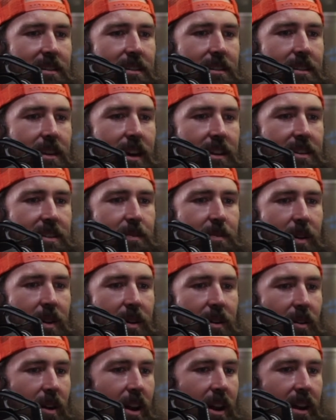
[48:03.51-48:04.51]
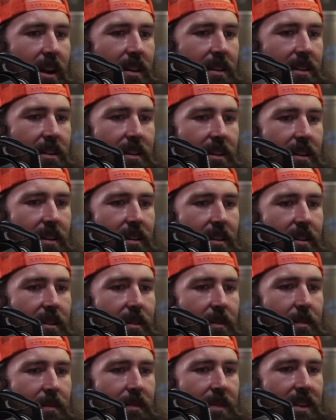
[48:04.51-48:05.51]
that's been great.
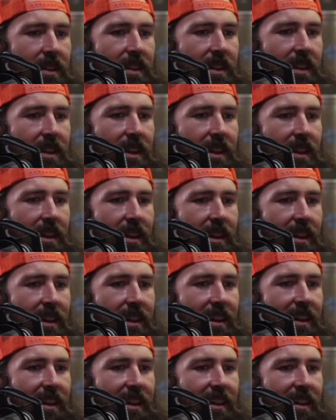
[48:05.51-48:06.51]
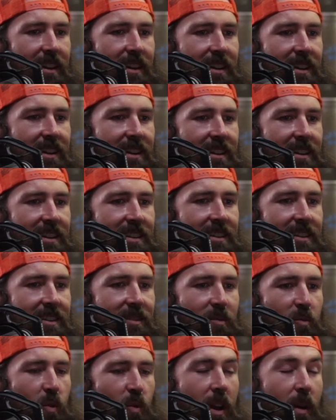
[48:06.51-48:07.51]
And
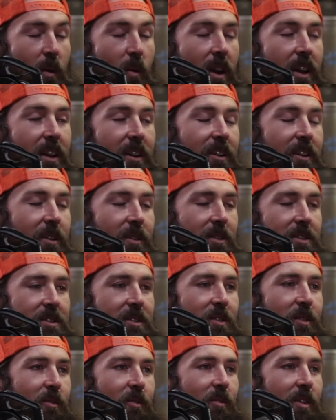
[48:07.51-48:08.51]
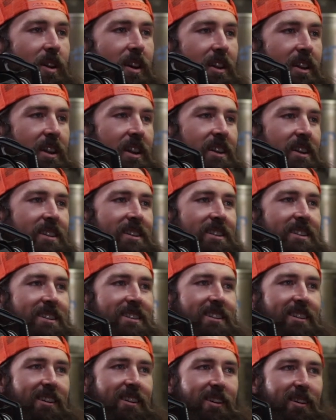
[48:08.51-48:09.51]
what I want to do is do a run,
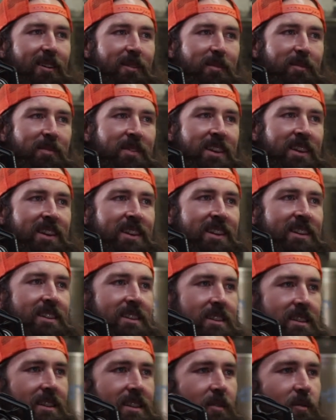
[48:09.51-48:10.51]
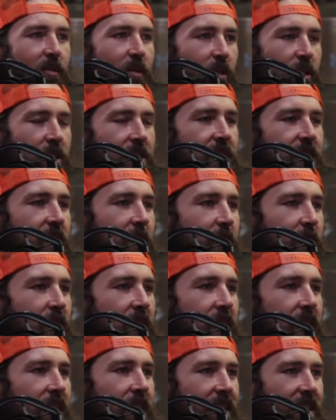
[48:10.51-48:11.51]
the Forrest Gump
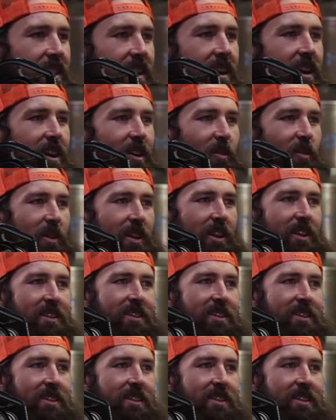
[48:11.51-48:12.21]
run on like Halloween.